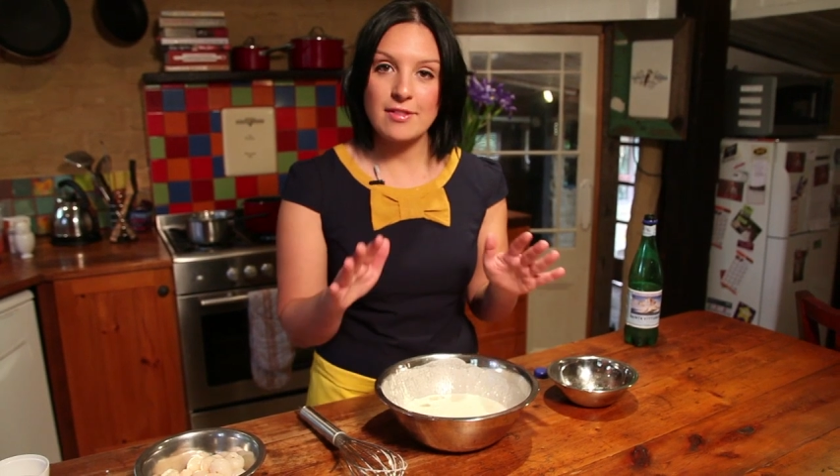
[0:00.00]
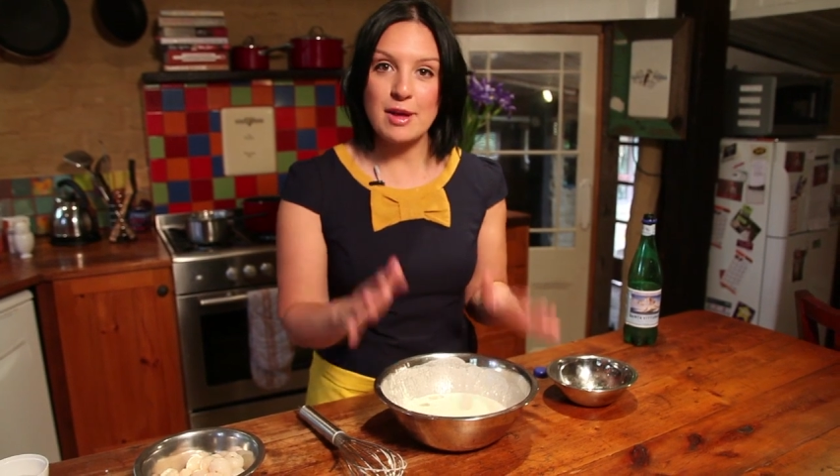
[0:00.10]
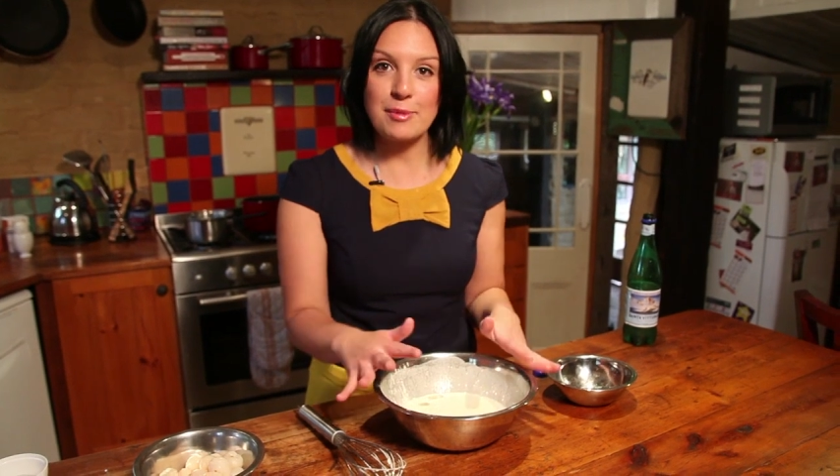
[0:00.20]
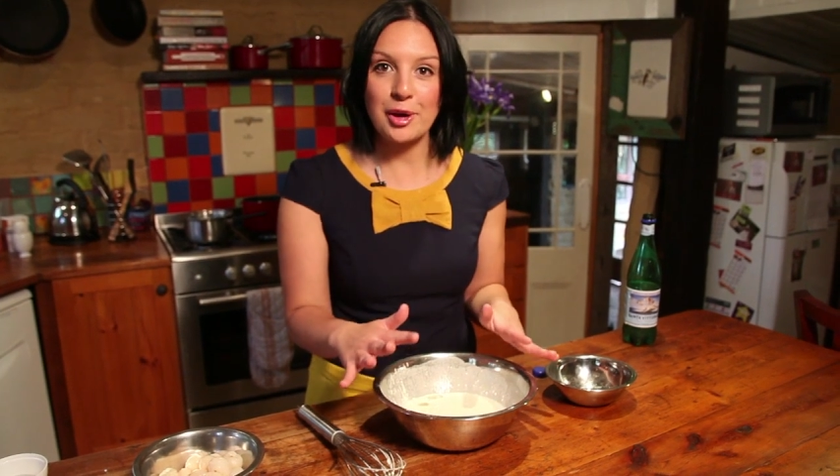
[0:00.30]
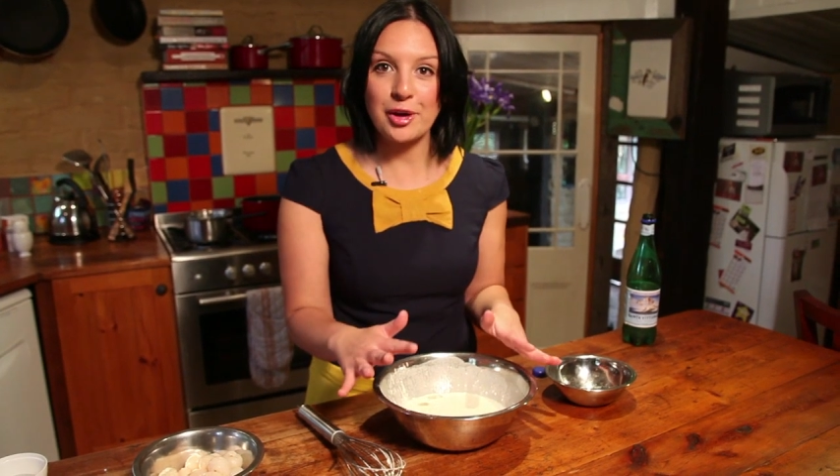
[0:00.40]

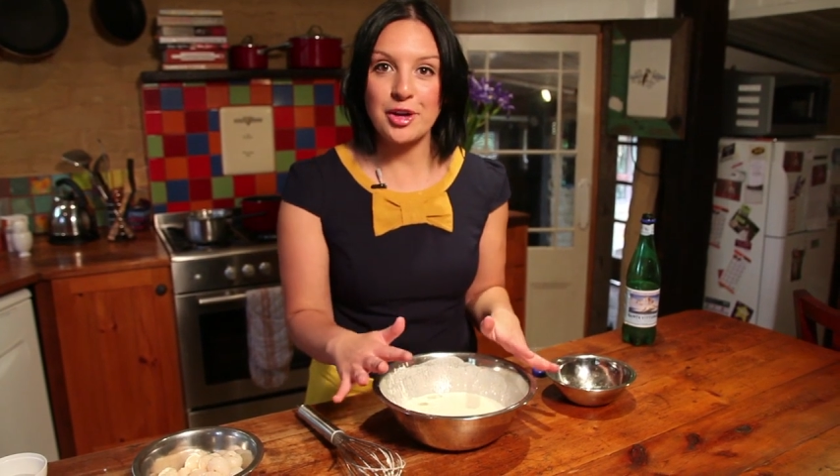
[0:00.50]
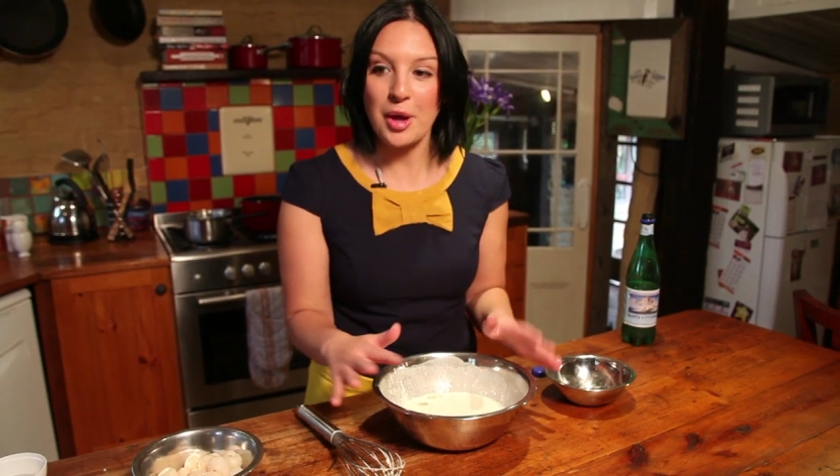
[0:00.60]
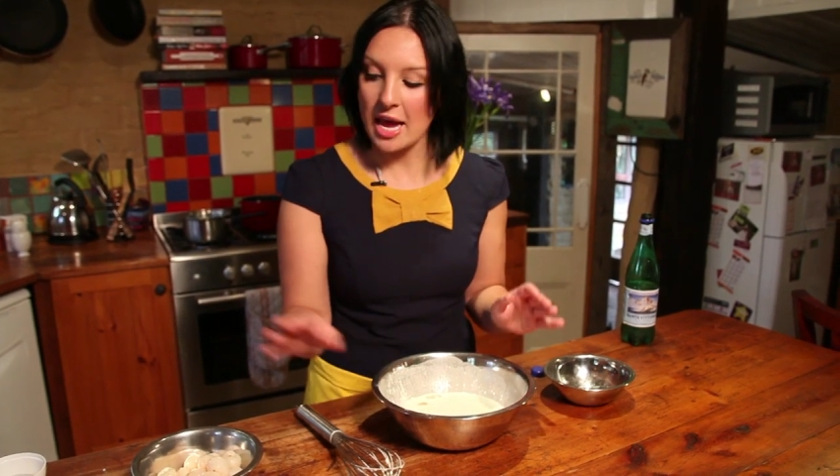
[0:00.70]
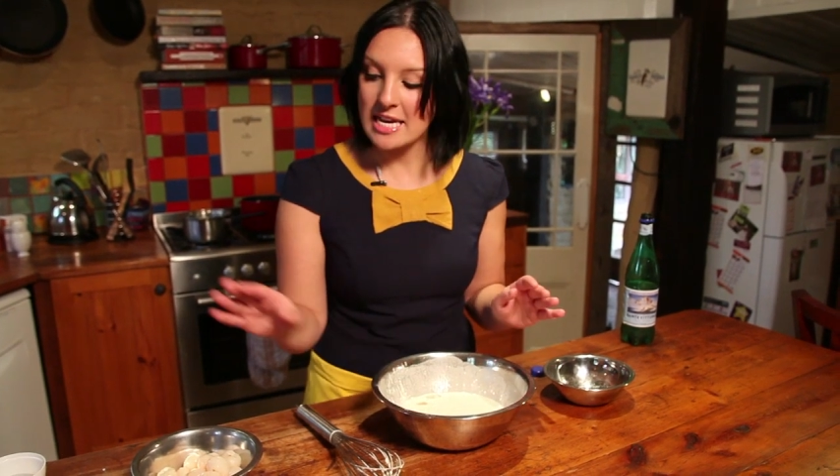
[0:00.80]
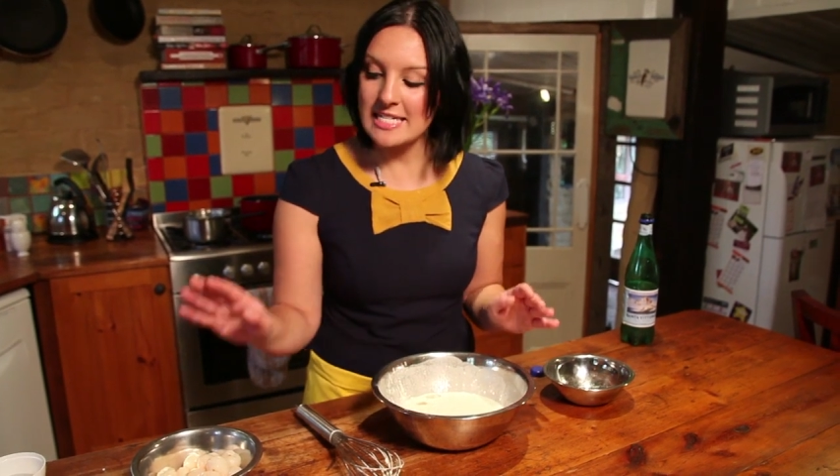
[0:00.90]
and then we're
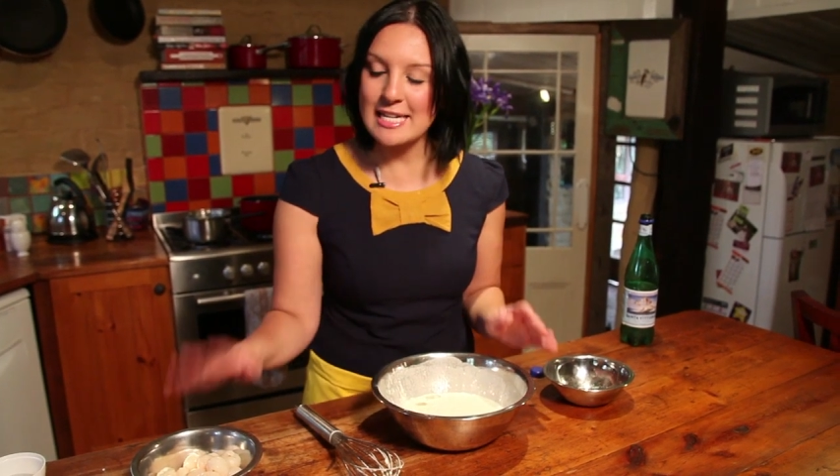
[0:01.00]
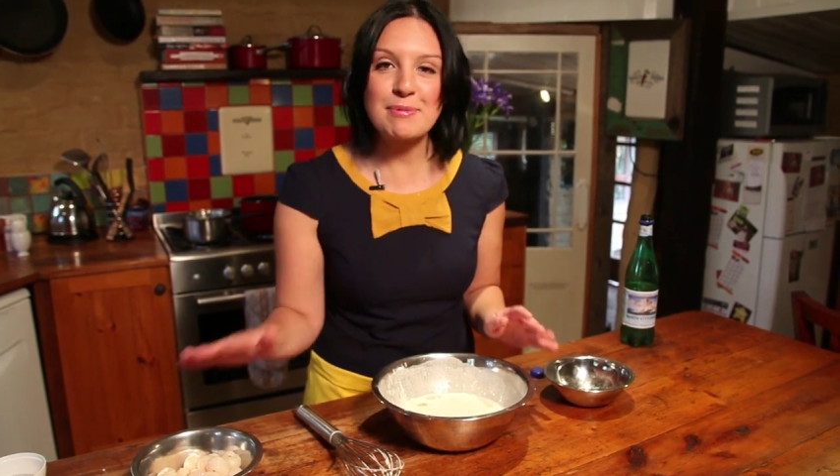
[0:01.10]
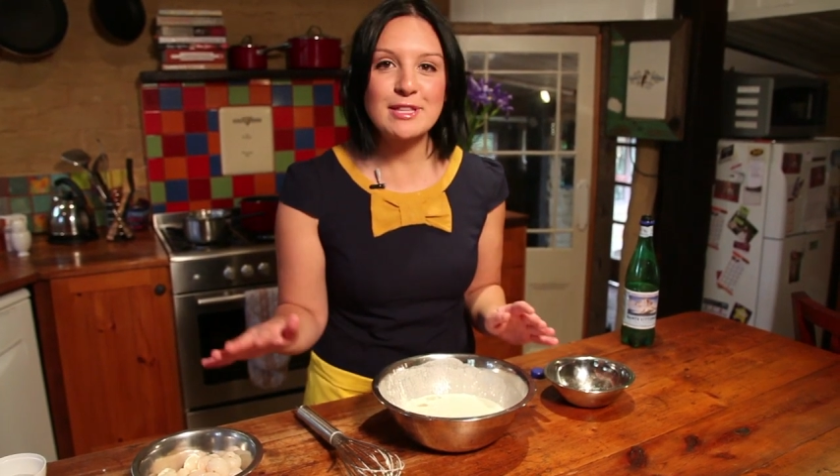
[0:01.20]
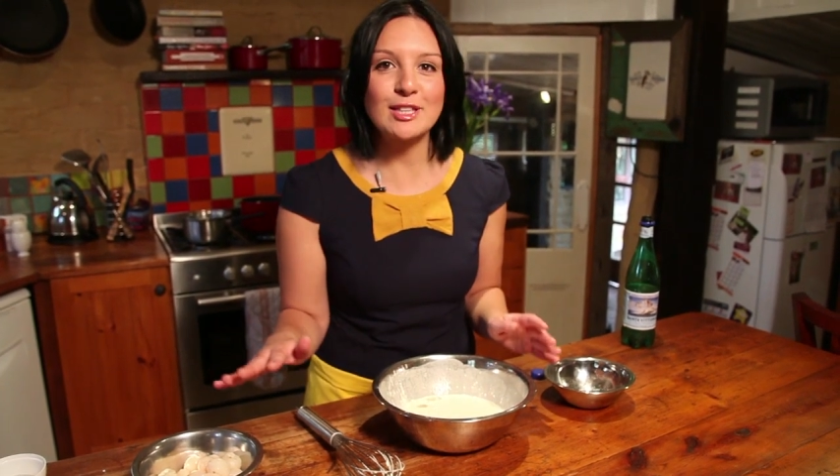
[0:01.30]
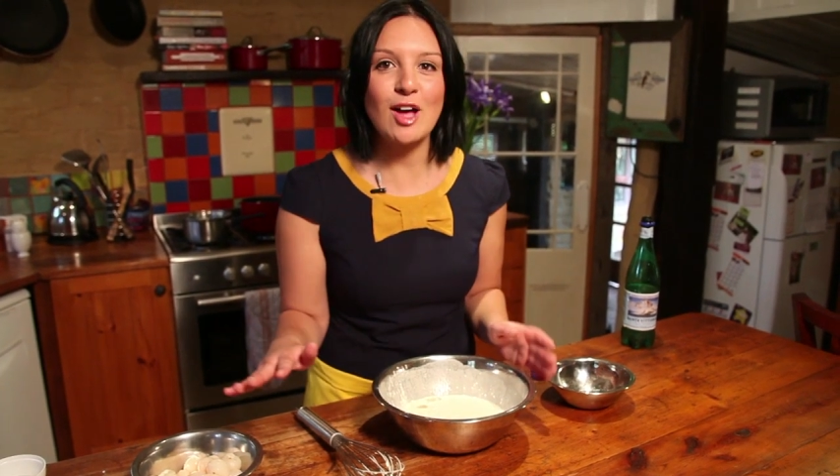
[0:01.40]
going to
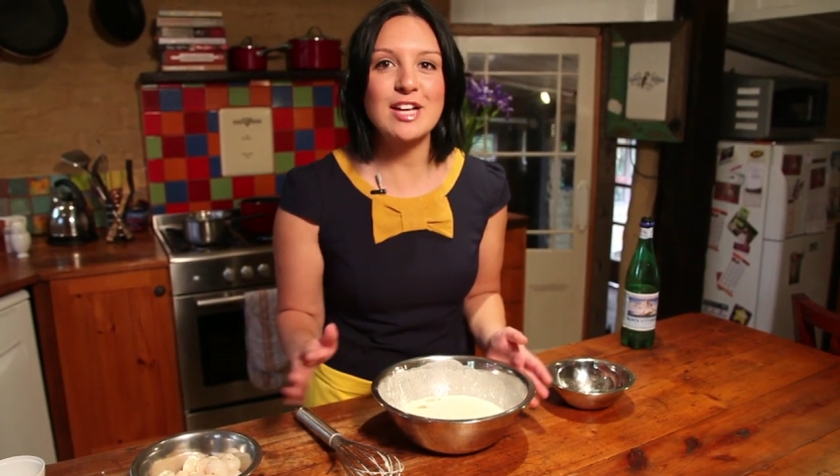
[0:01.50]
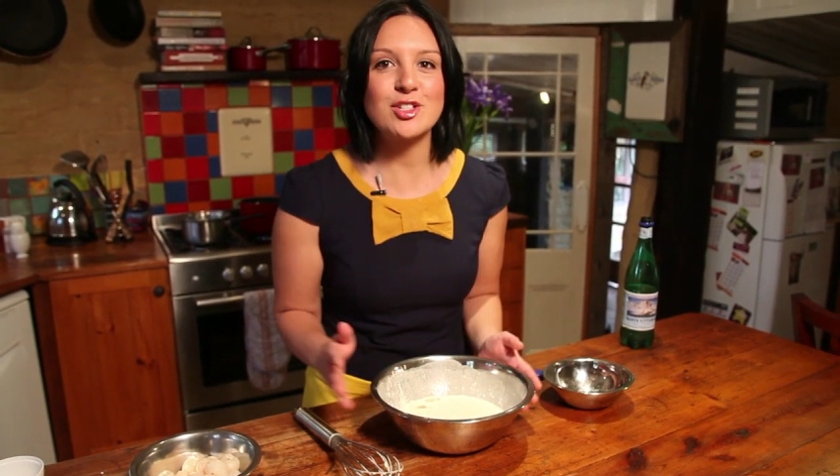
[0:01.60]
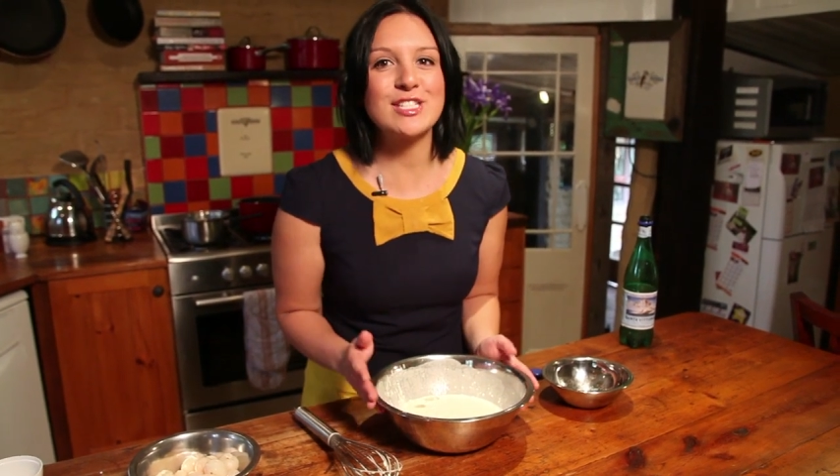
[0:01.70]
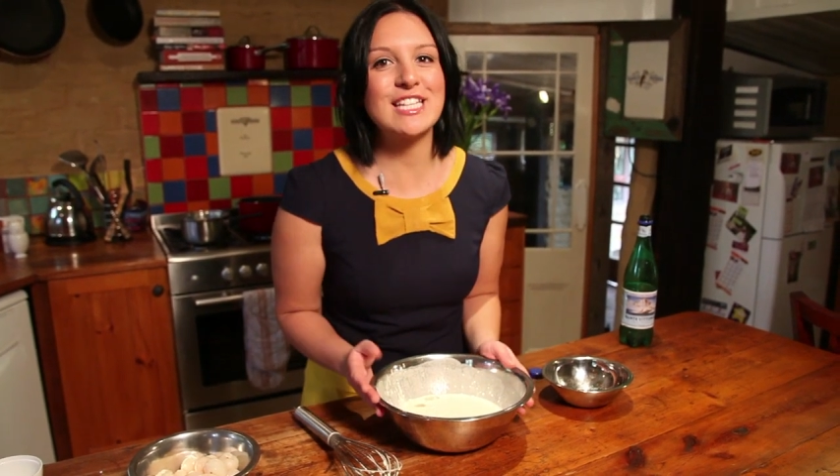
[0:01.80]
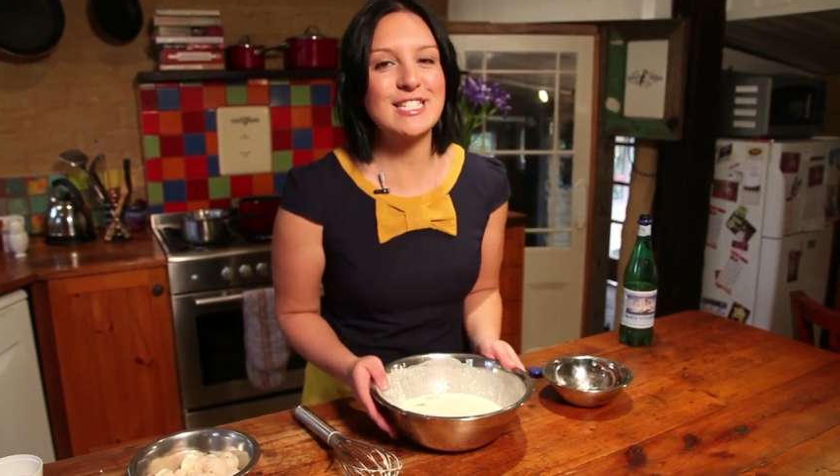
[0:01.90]
dip in the
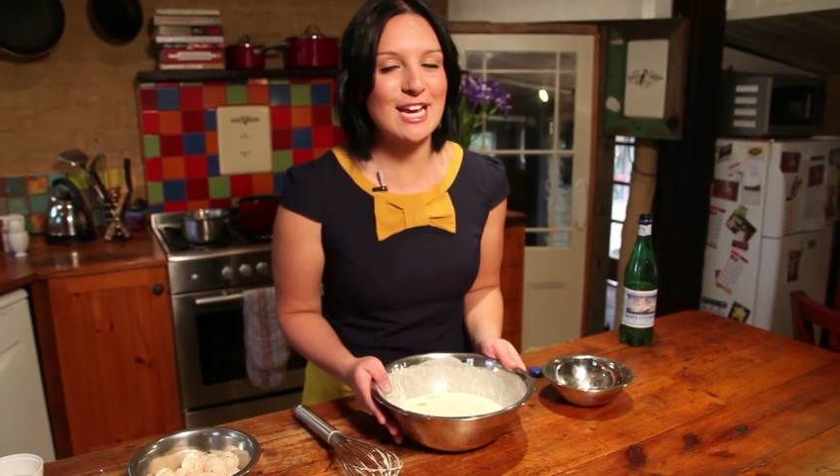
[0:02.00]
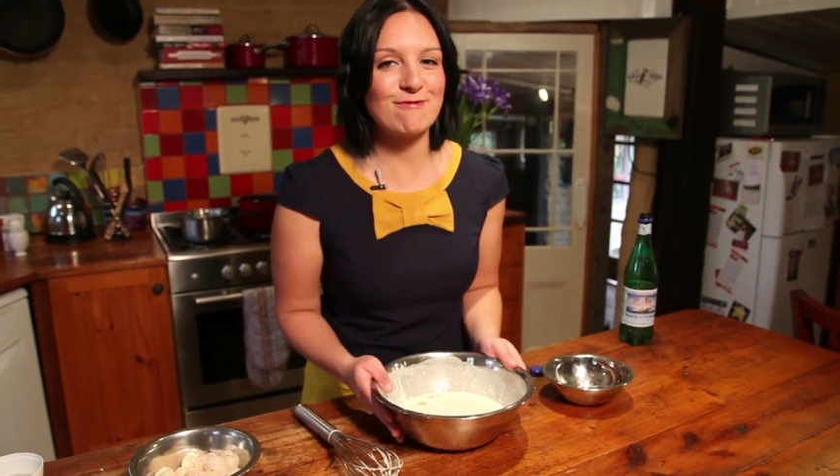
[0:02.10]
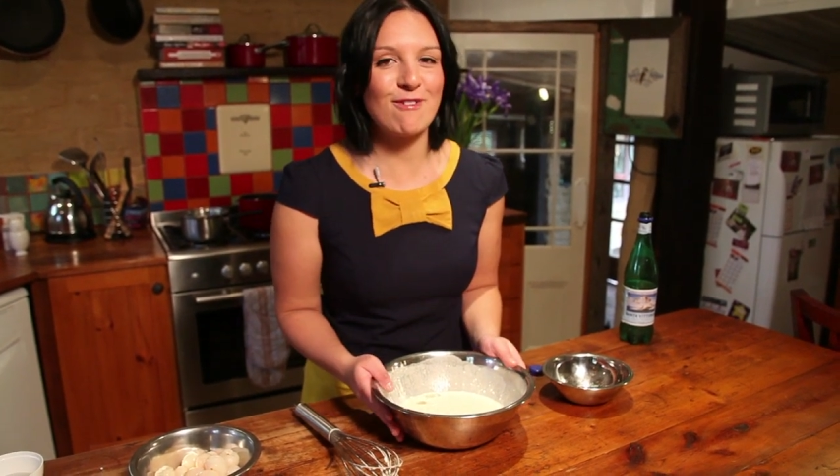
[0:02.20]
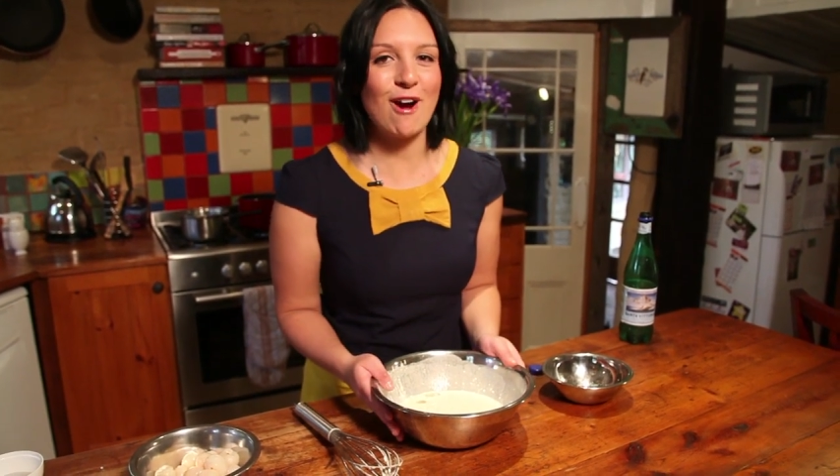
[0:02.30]
lychees and deep